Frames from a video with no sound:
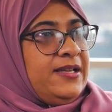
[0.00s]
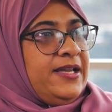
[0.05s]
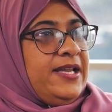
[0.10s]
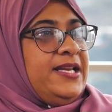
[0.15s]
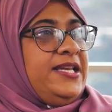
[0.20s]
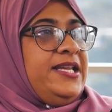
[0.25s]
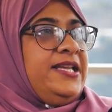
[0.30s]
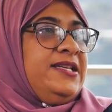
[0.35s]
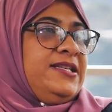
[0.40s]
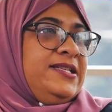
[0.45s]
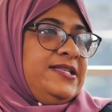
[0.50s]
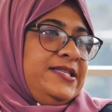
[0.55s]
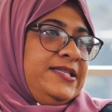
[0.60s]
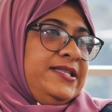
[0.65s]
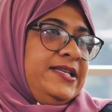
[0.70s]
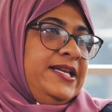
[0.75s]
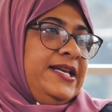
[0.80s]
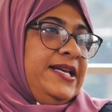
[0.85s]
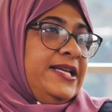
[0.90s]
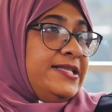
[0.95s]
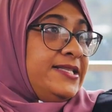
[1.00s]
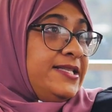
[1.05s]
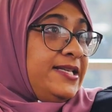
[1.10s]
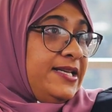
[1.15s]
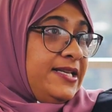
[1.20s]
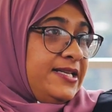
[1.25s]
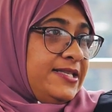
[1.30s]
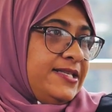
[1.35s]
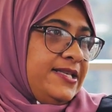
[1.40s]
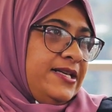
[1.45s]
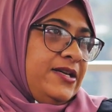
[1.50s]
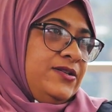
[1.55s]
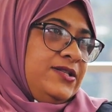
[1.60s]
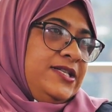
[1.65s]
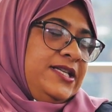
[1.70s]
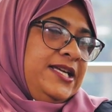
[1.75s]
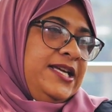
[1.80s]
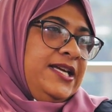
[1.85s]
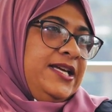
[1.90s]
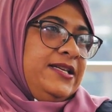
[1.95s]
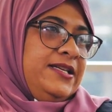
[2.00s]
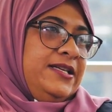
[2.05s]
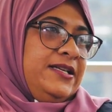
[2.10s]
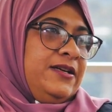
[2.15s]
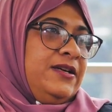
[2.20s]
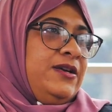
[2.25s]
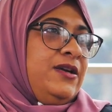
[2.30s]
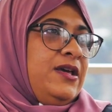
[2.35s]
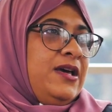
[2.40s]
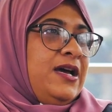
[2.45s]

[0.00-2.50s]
industry that's in a surrounding area.